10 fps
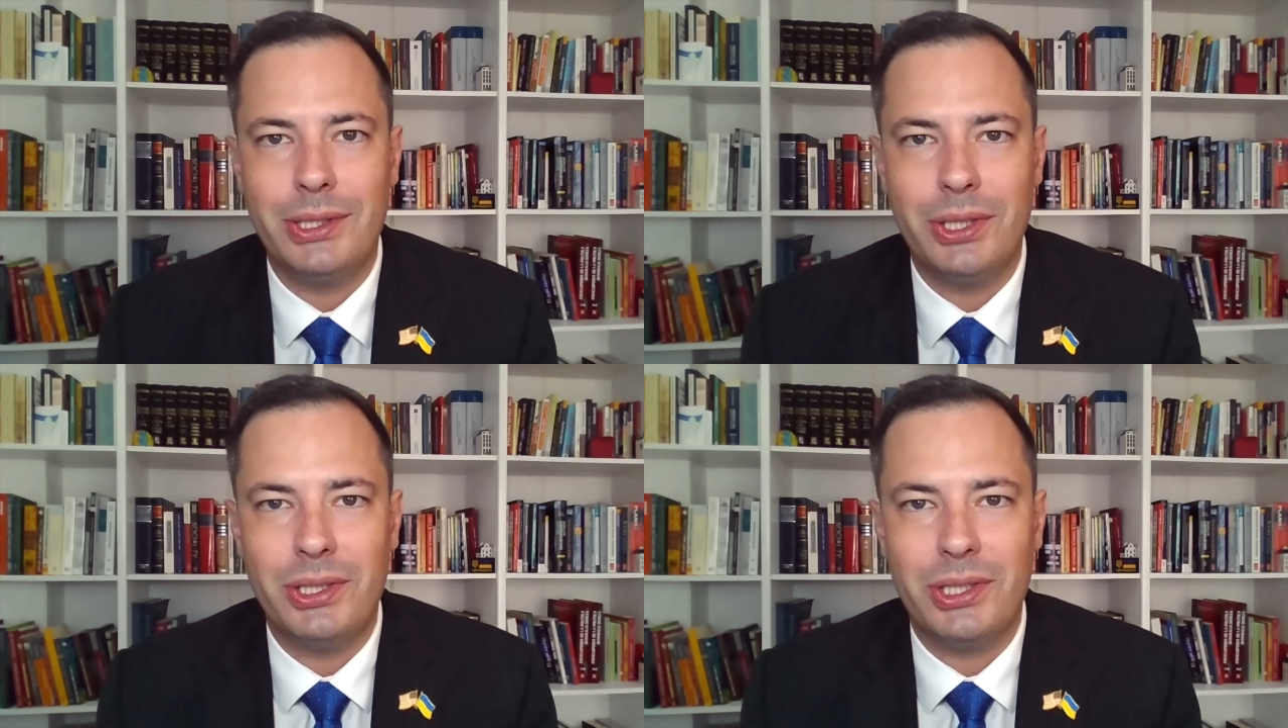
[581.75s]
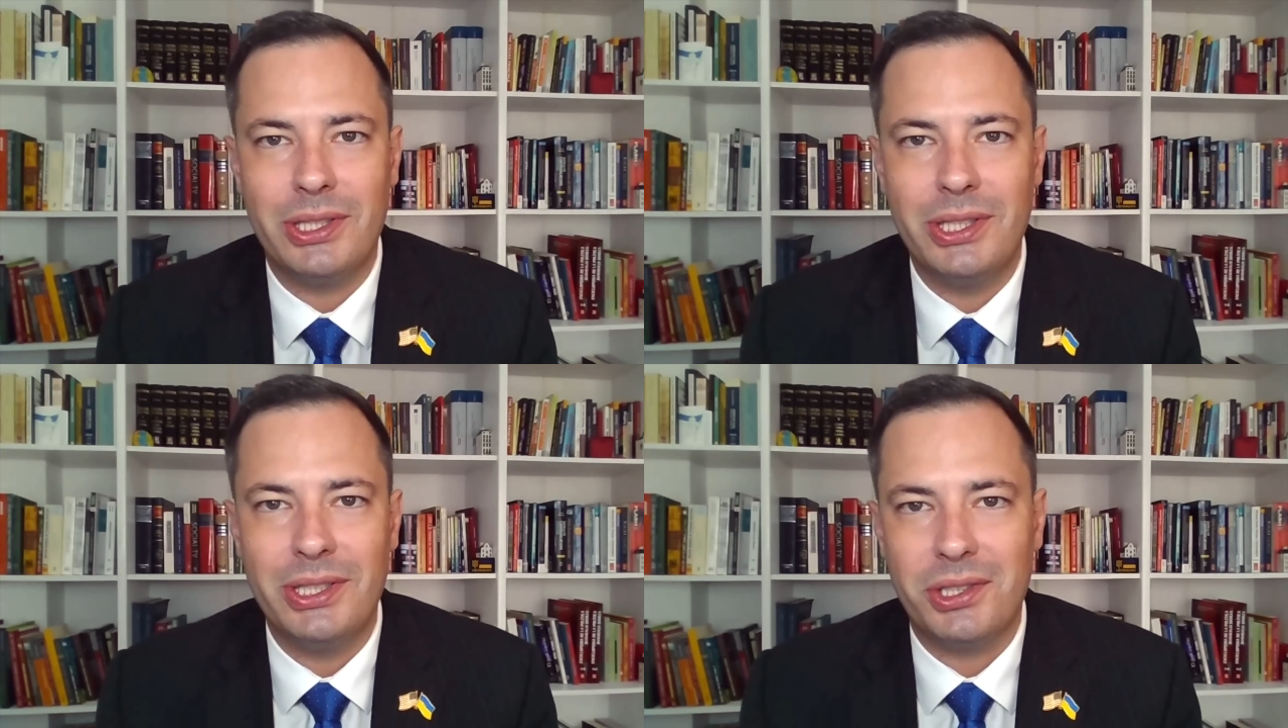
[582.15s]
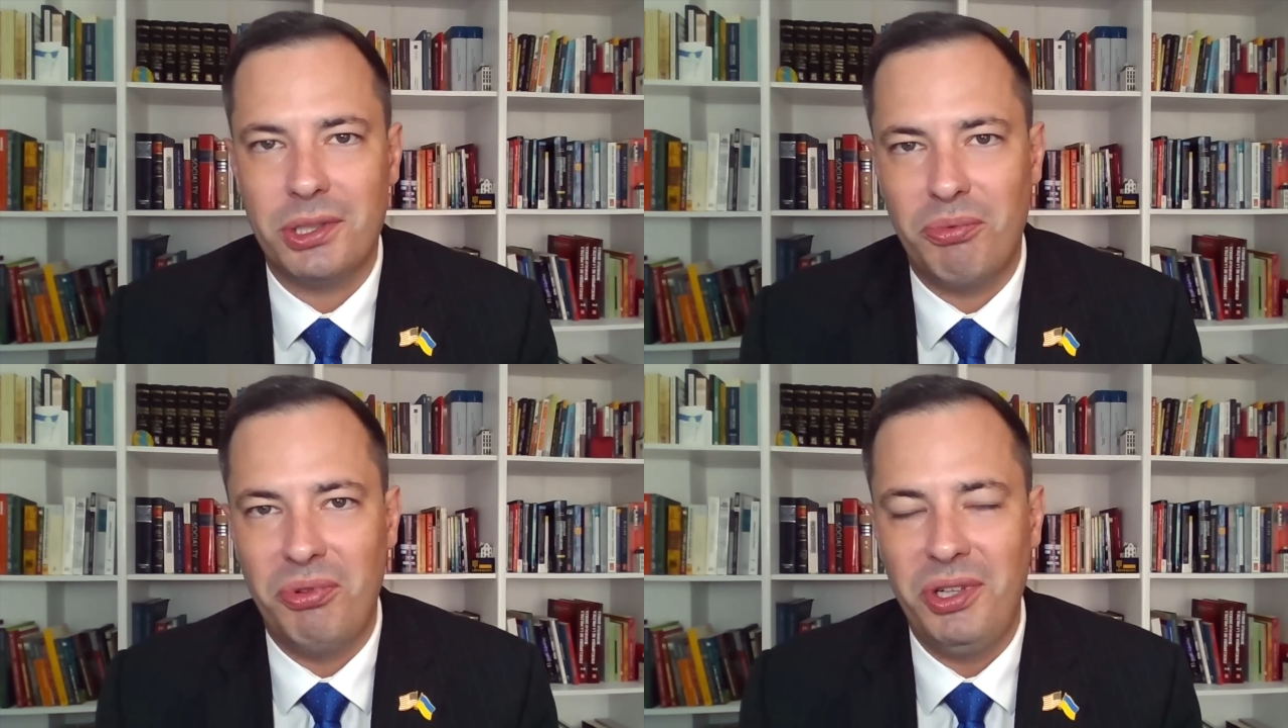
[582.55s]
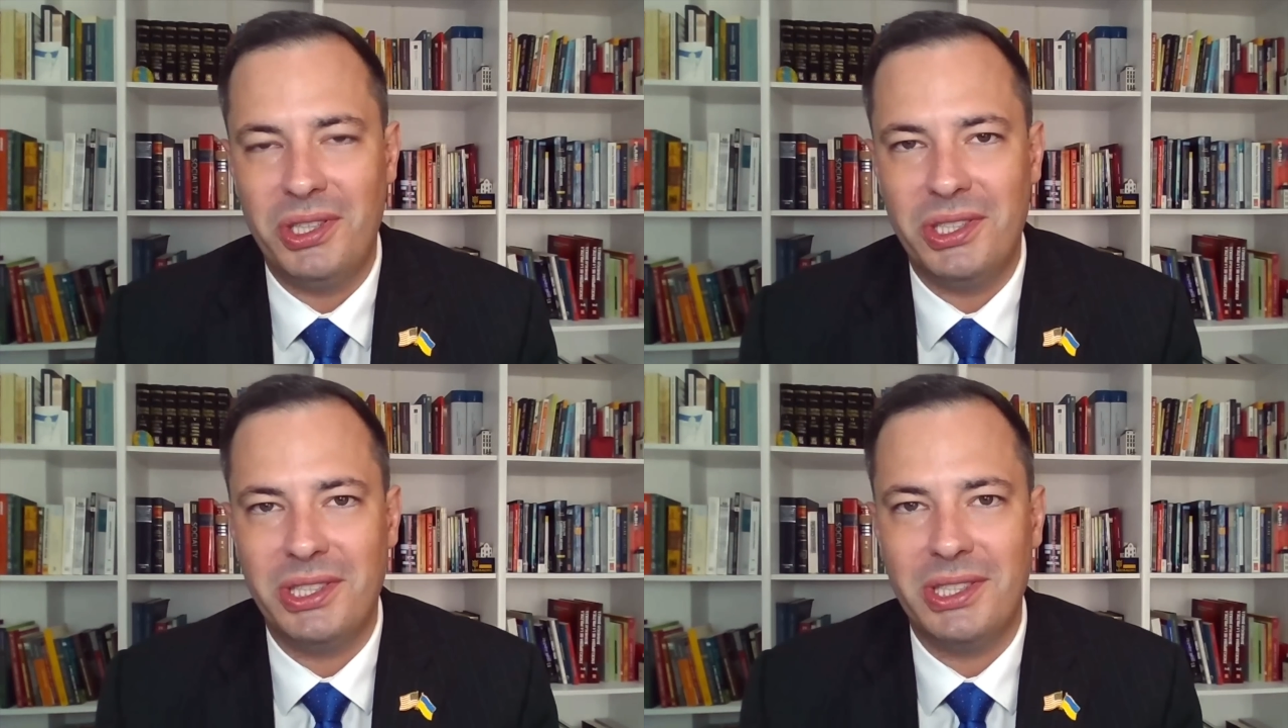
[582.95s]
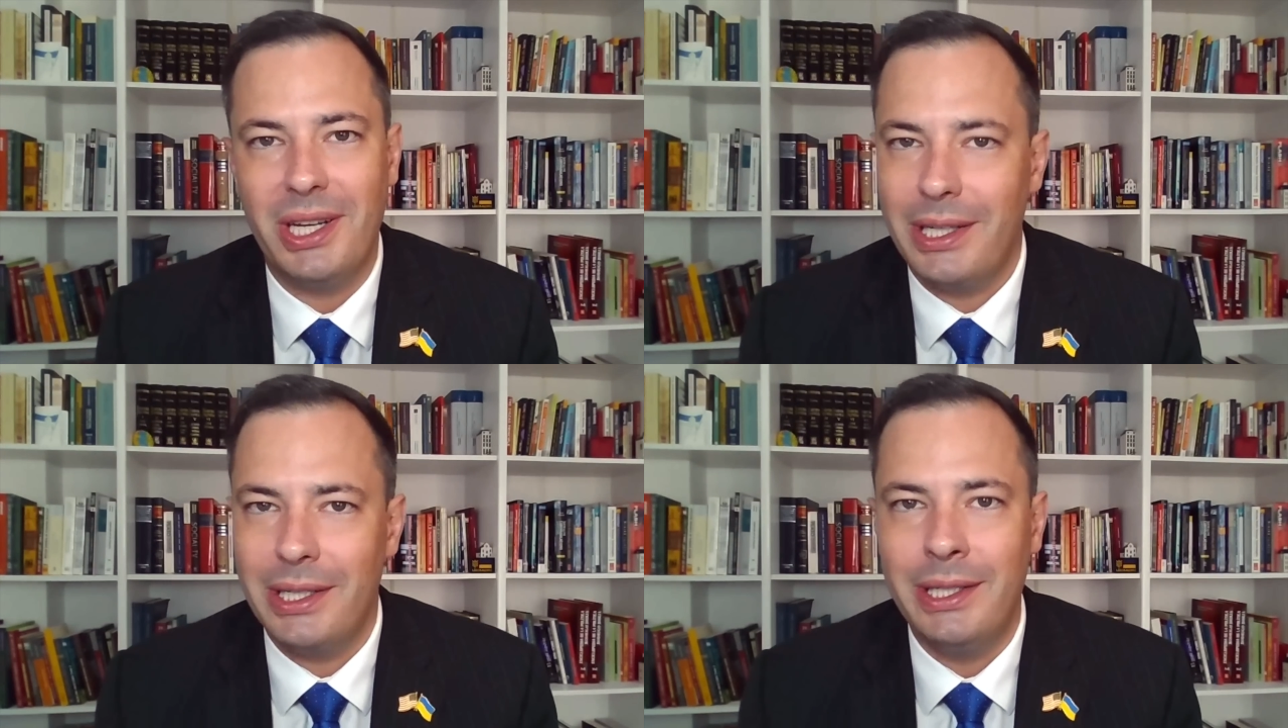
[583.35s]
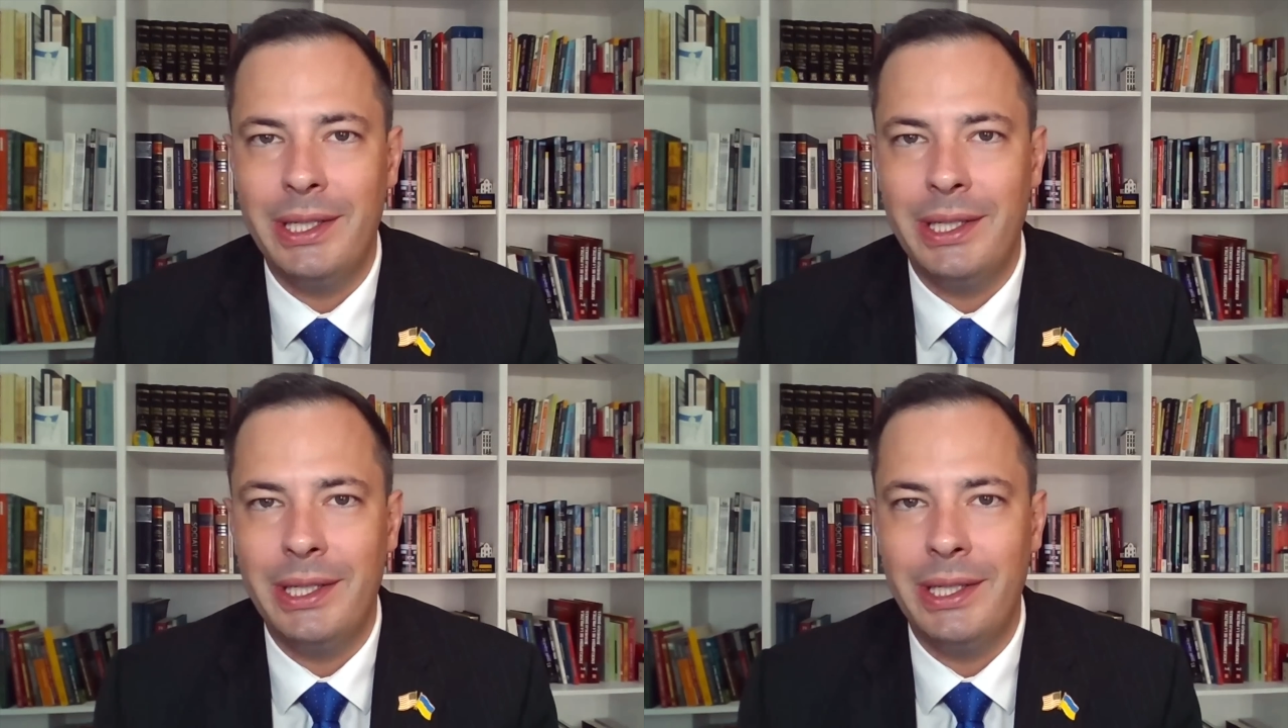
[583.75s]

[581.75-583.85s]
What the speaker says: So the statistics are pretty stunning.